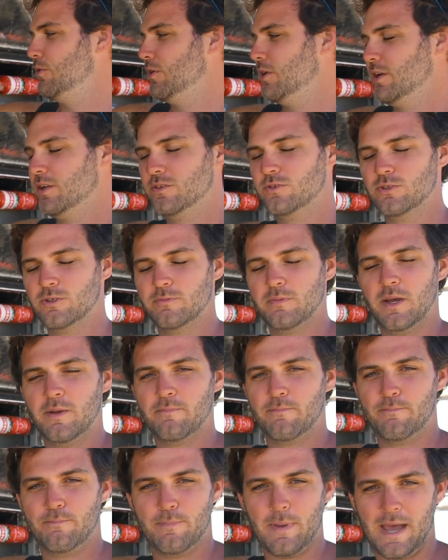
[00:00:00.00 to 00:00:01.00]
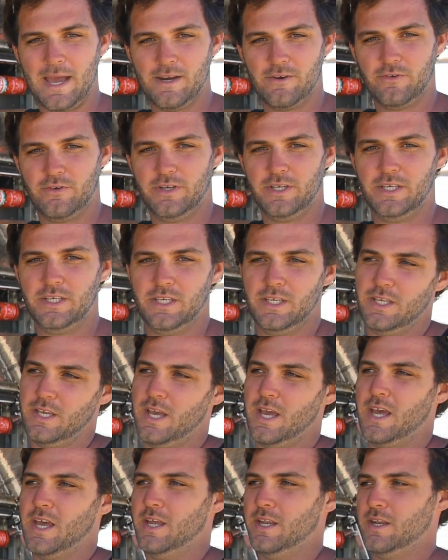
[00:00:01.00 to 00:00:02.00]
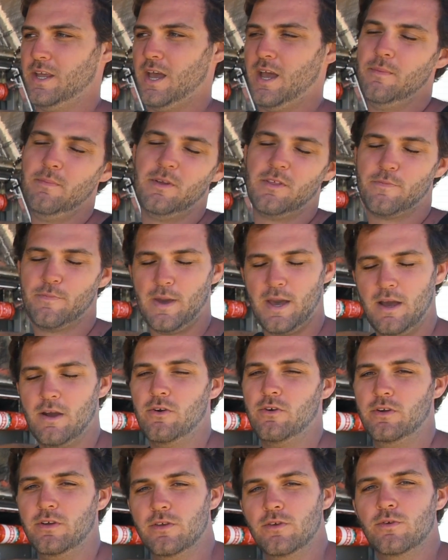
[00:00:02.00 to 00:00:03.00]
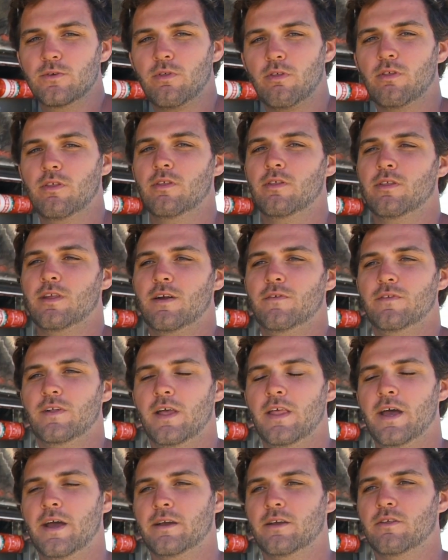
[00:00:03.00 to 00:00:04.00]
we're going to talk about battery and how much power it uses and stuff like that,